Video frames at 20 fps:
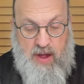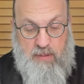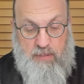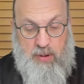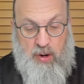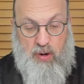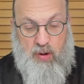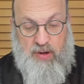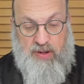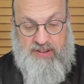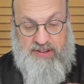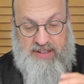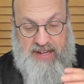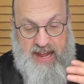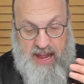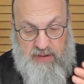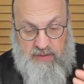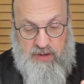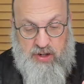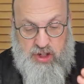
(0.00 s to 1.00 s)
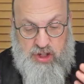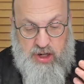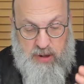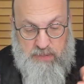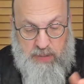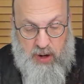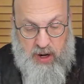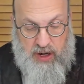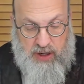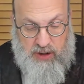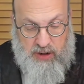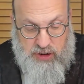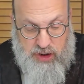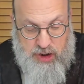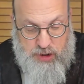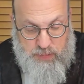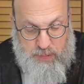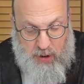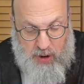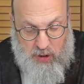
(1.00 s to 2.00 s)
Because Kevin Shabbat
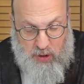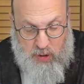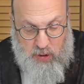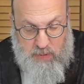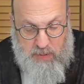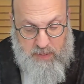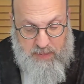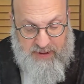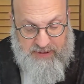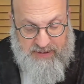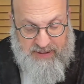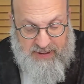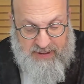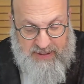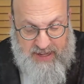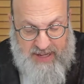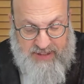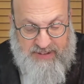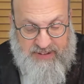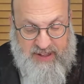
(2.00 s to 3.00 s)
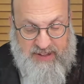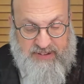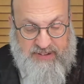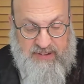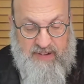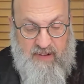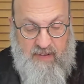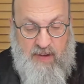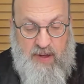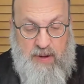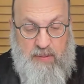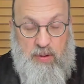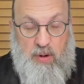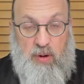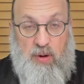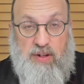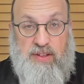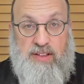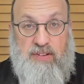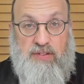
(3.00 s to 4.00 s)
Kadosh Baruch Hu B'Beis HaKnesses,
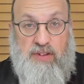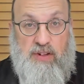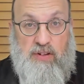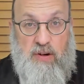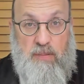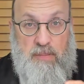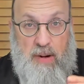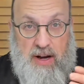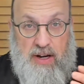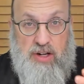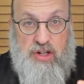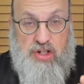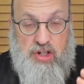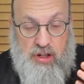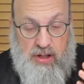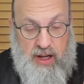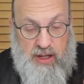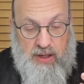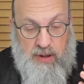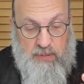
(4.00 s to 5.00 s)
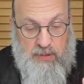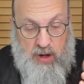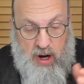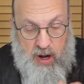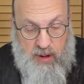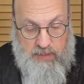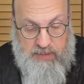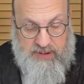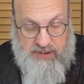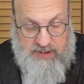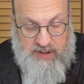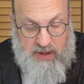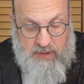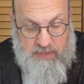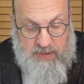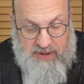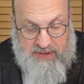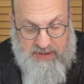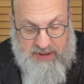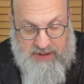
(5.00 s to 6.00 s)
because if the Rabbi Shalom comes to the
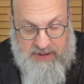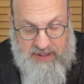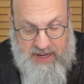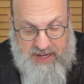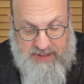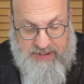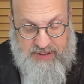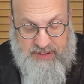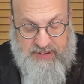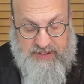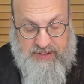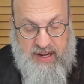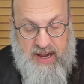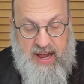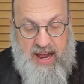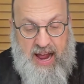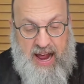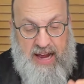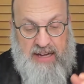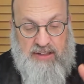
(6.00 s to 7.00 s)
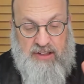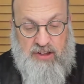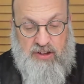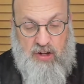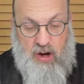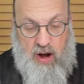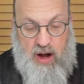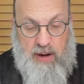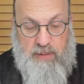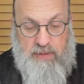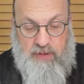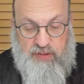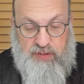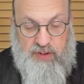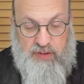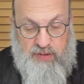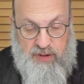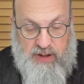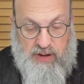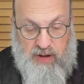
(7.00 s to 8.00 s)
Beis HaKnesses at the time of
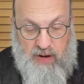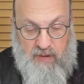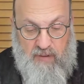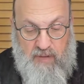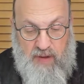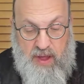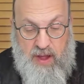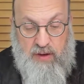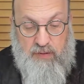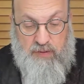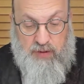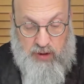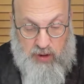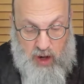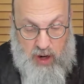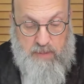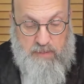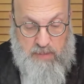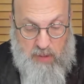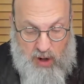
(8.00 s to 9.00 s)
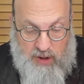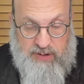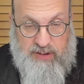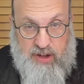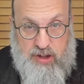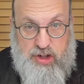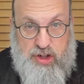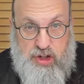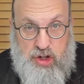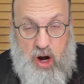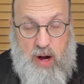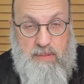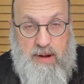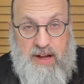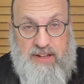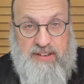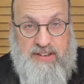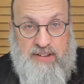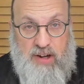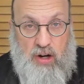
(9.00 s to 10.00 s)
Tefillah, V'loi Motza
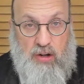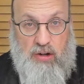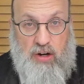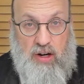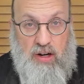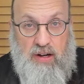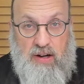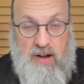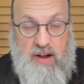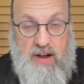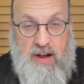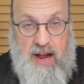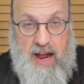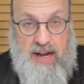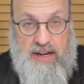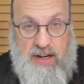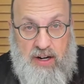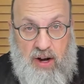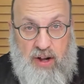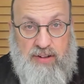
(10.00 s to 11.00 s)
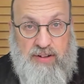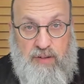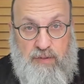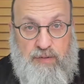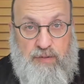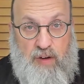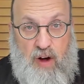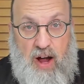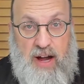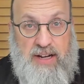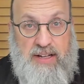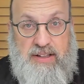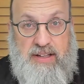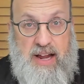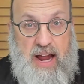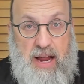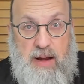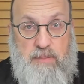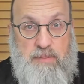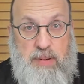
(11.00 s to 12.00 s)
Shama Sarah, and he doesn't find
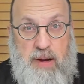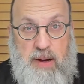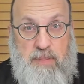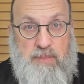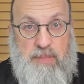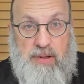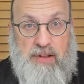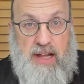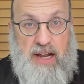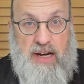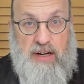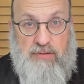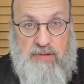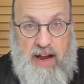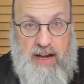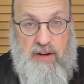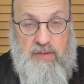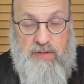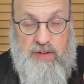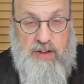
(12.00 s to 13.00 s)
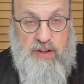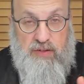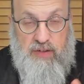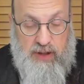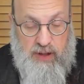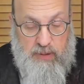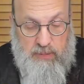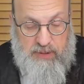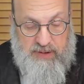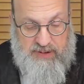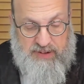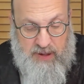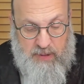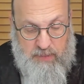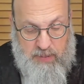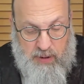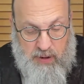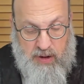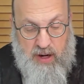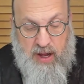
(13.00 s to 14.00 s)
10 people that are ready for Tefillah
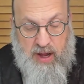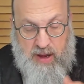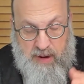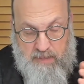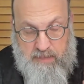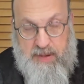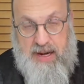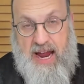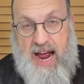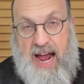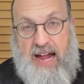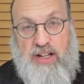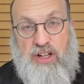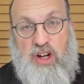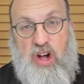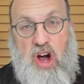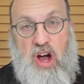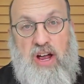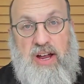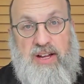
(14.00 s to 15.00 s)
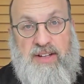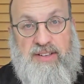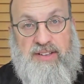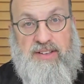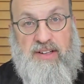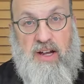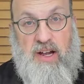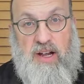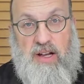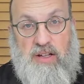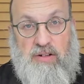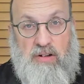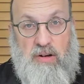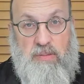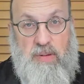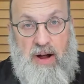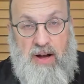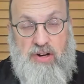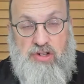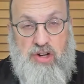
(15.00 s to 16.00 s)
B'tzibor, Miyad Kayas. The
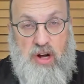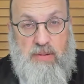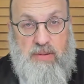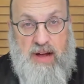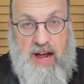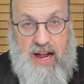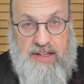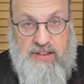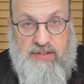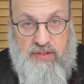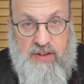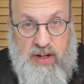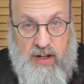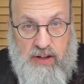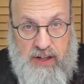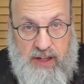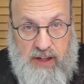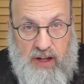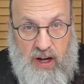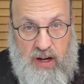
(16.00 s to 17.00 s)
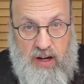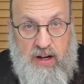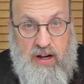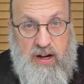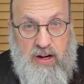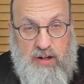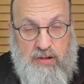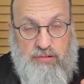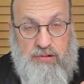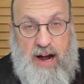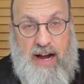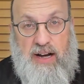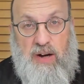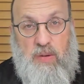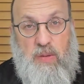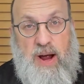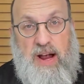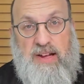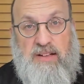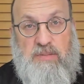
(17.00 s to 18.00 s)
rabbanu shalom Chas V'Chalila right
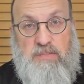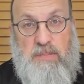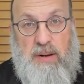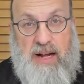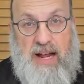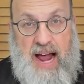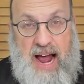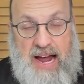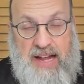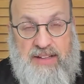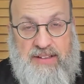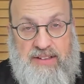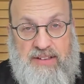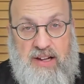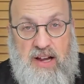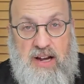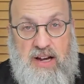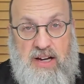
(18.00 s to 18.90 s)
away is Bekas.